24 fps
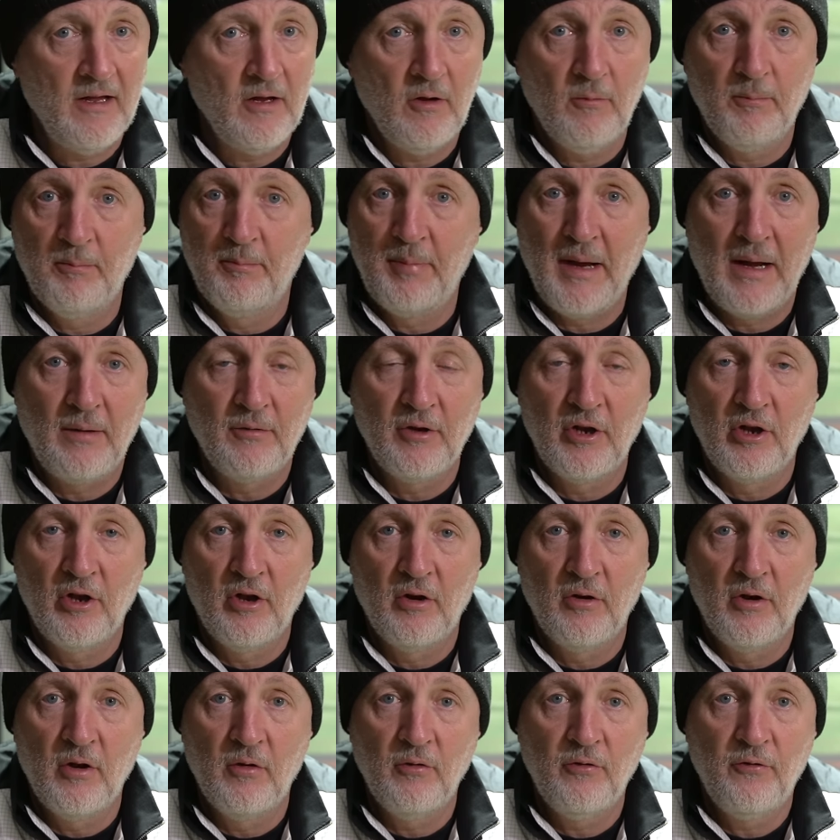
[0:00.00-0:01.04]
bounding
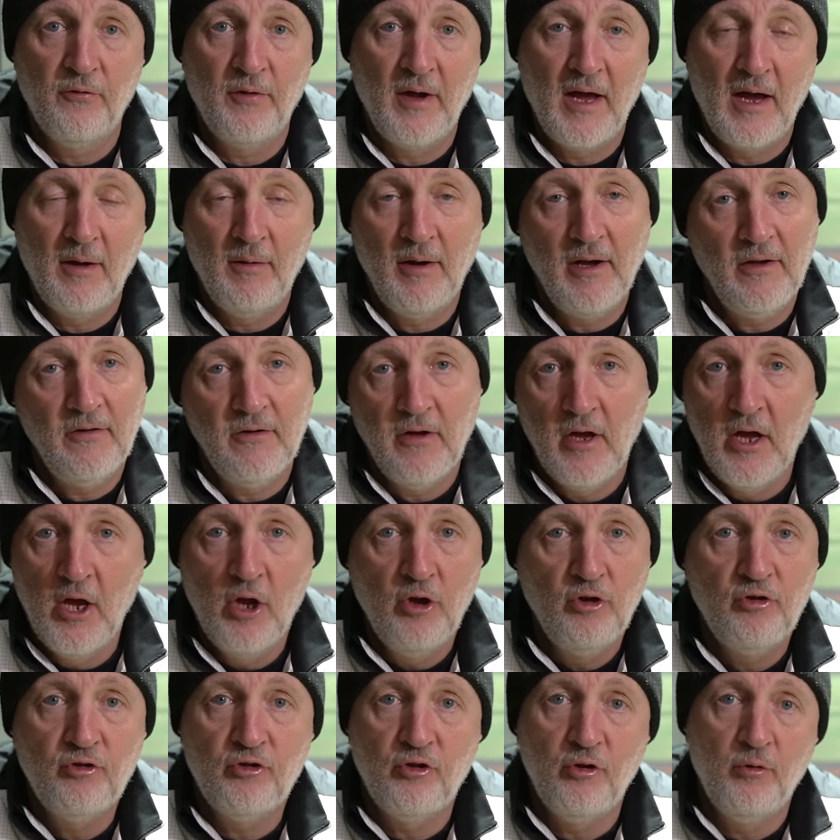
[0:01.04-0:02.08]
along those fairways,
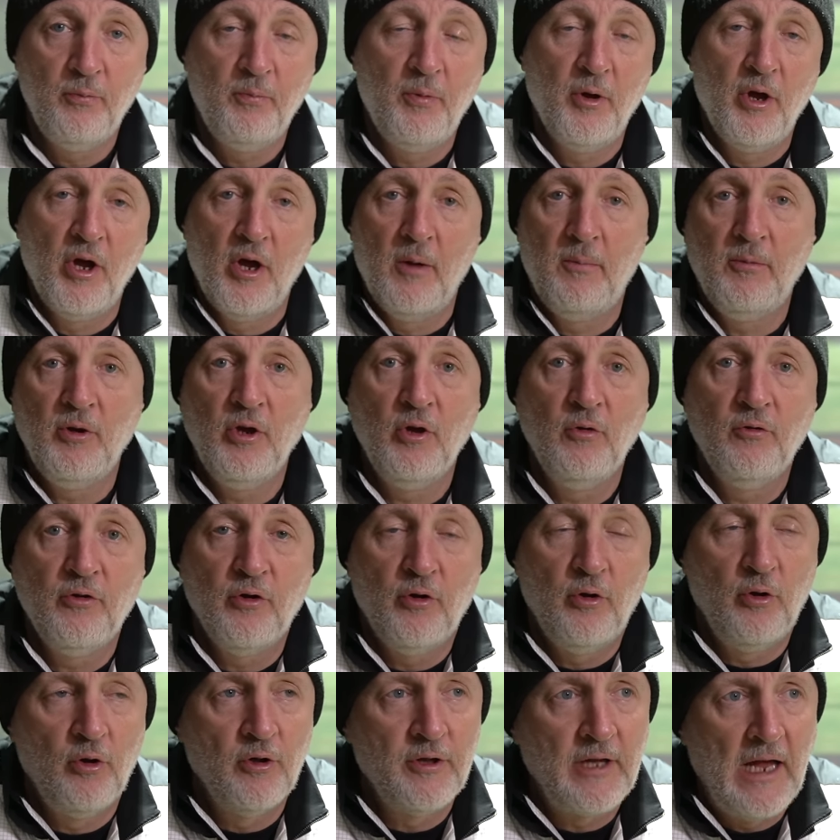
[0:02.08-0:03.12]
superb, use it
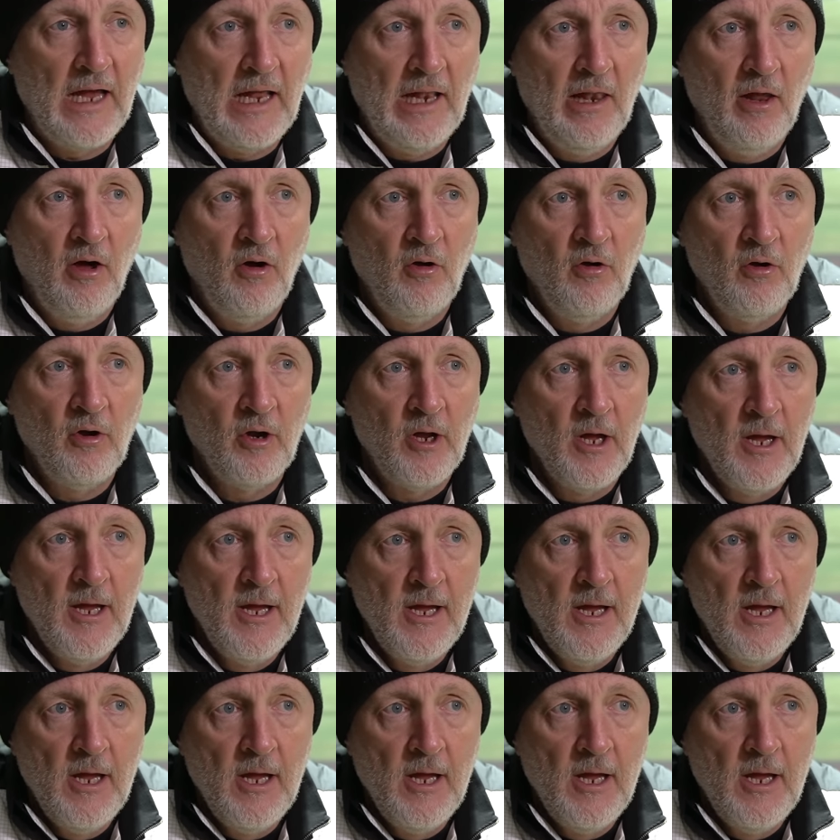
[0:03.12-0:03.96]
all day long.